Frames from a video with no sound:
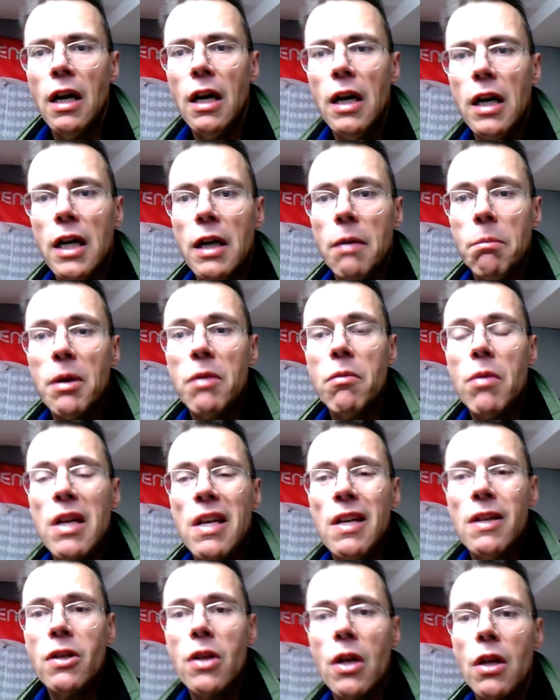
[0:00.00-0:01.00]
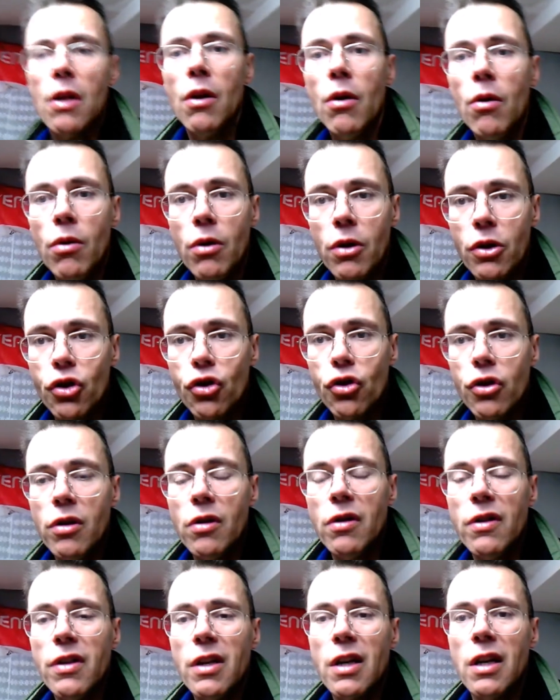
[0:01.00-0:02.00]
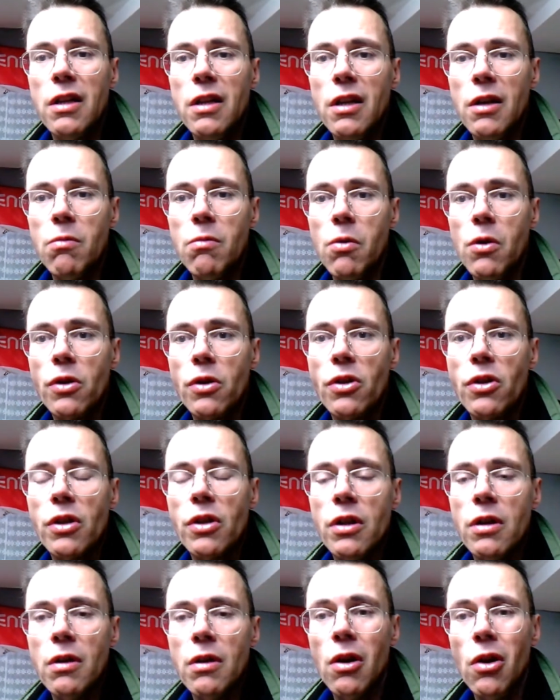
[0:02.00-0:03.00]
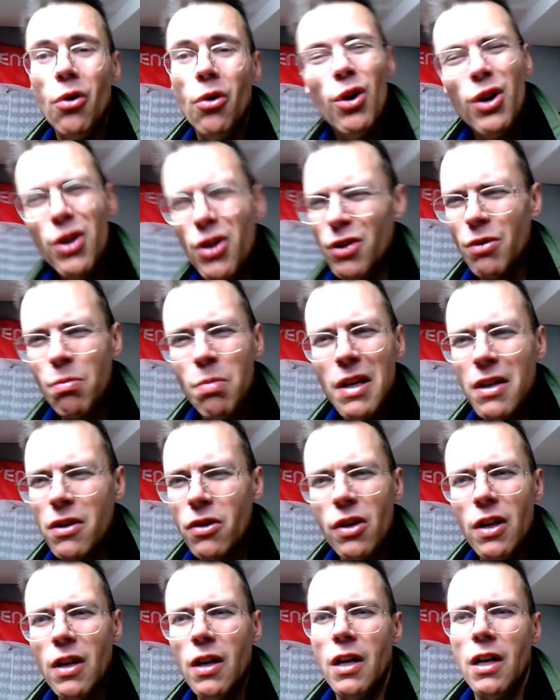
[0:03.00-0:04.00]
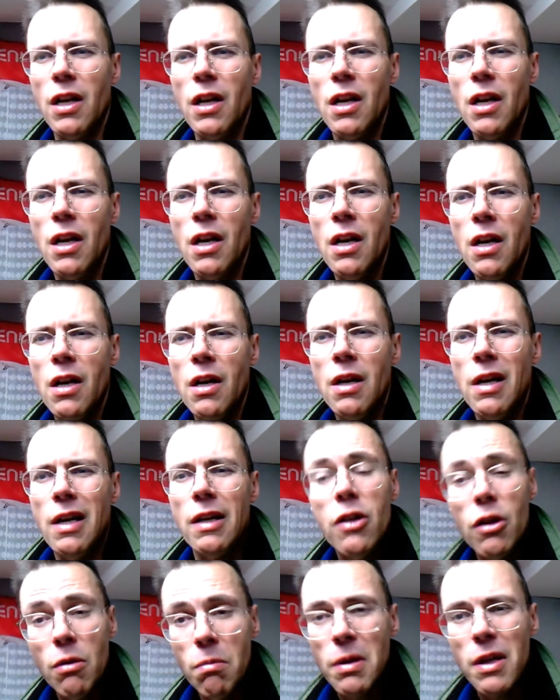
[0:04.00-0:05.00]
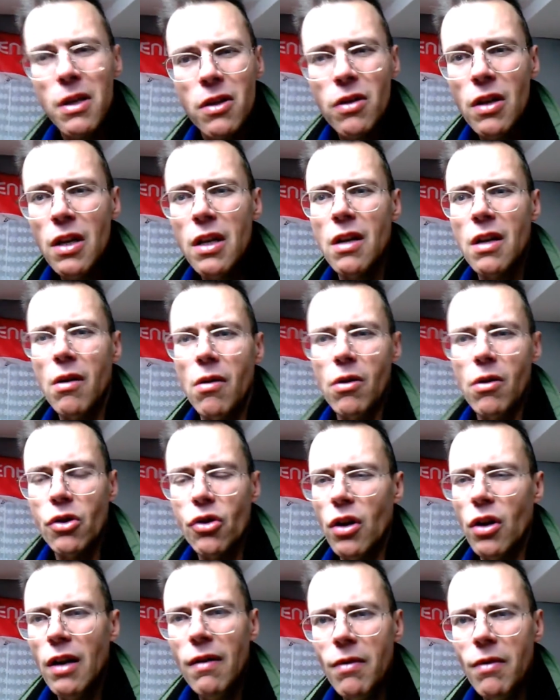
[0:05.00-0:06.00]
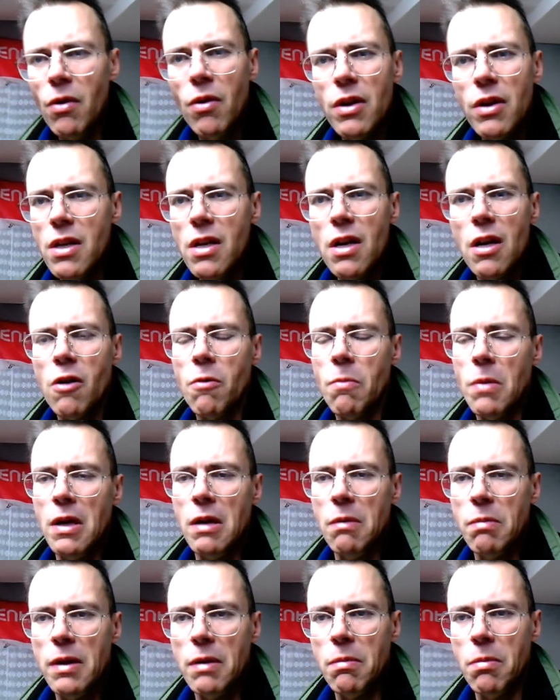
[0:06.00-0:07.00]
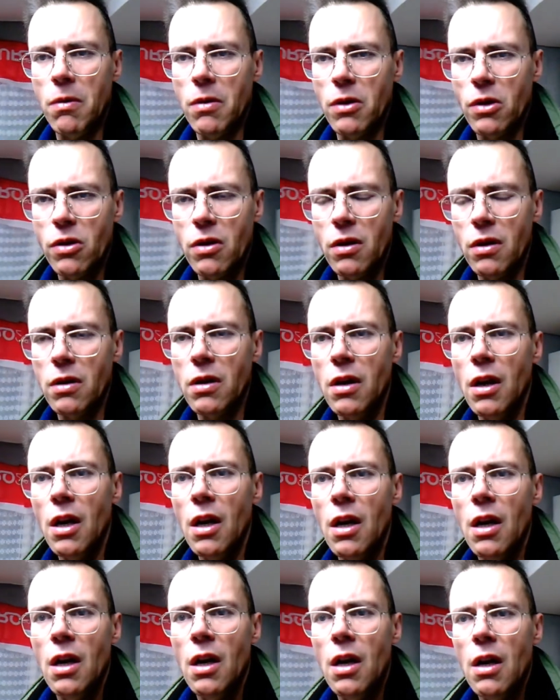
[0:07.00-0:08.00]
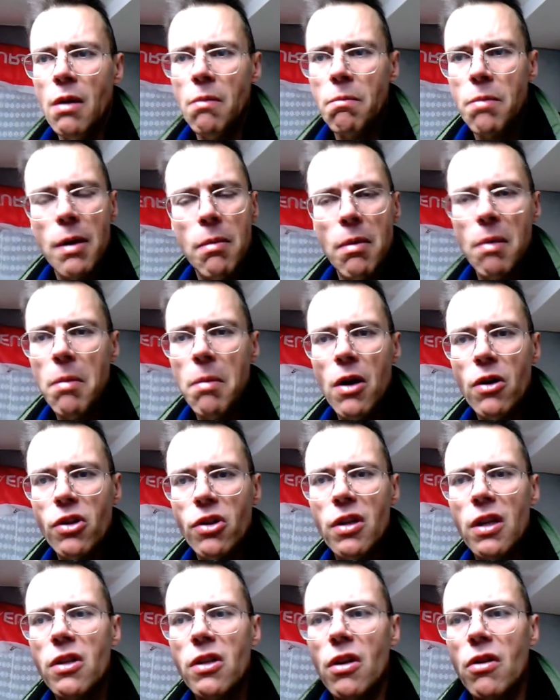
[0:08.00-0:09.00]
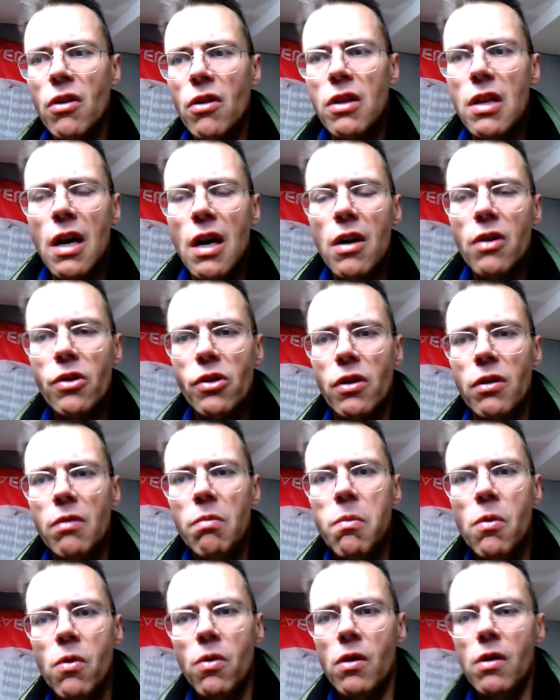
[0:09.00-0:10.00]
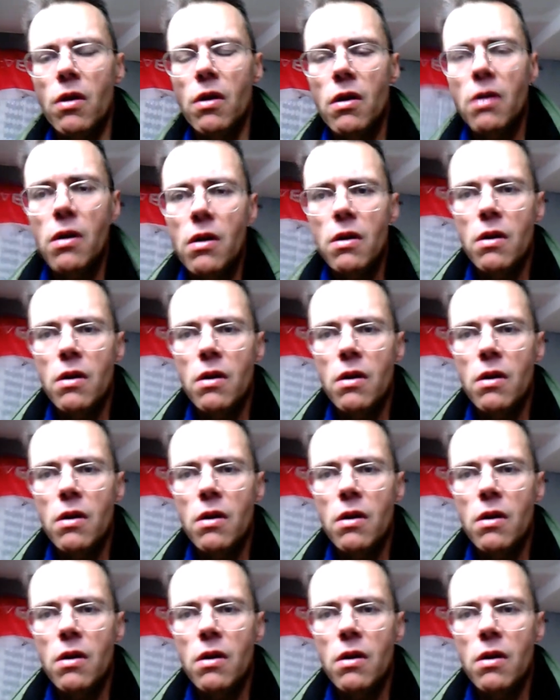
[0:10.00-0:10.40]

Uh, but when he said Lodz, the only thing I did was, Lodz is a big city. It's a big city, Lodz. I have no idea how many people is here. Probably about 600,000 more.